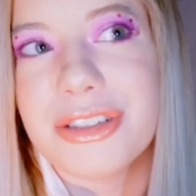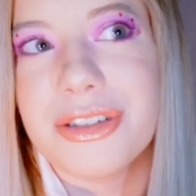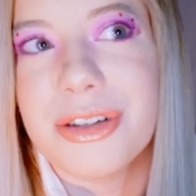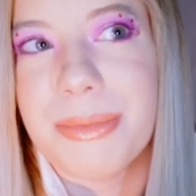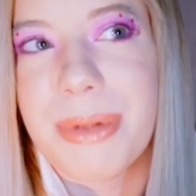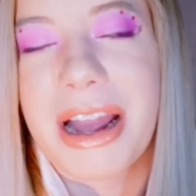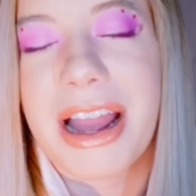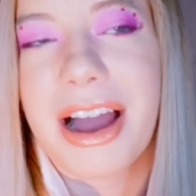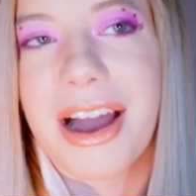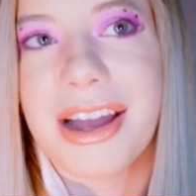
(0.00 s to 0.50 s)
do
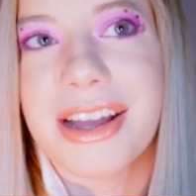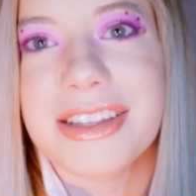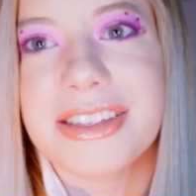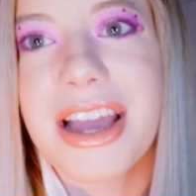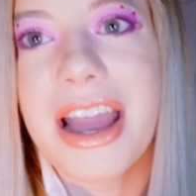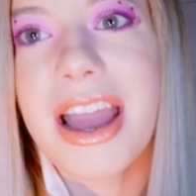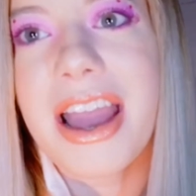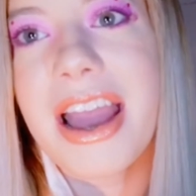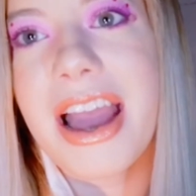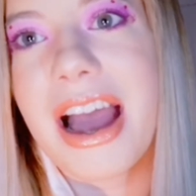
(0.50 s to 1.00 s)
my eyes.
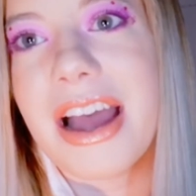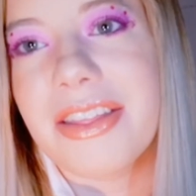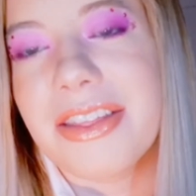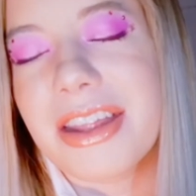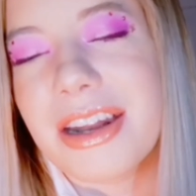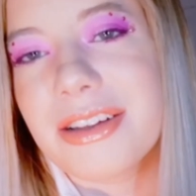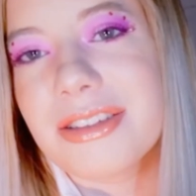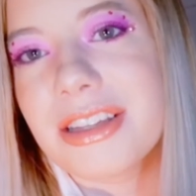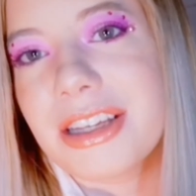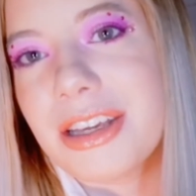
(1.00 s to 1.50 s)
And then
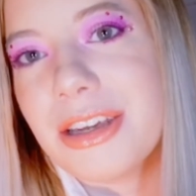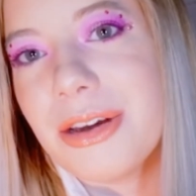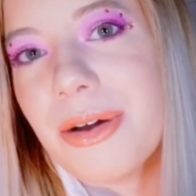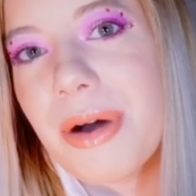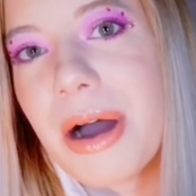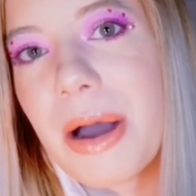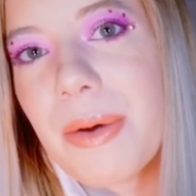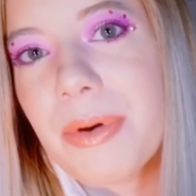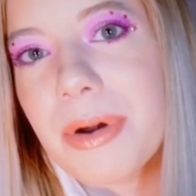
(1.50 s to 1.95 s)
I was like, you know what, I want to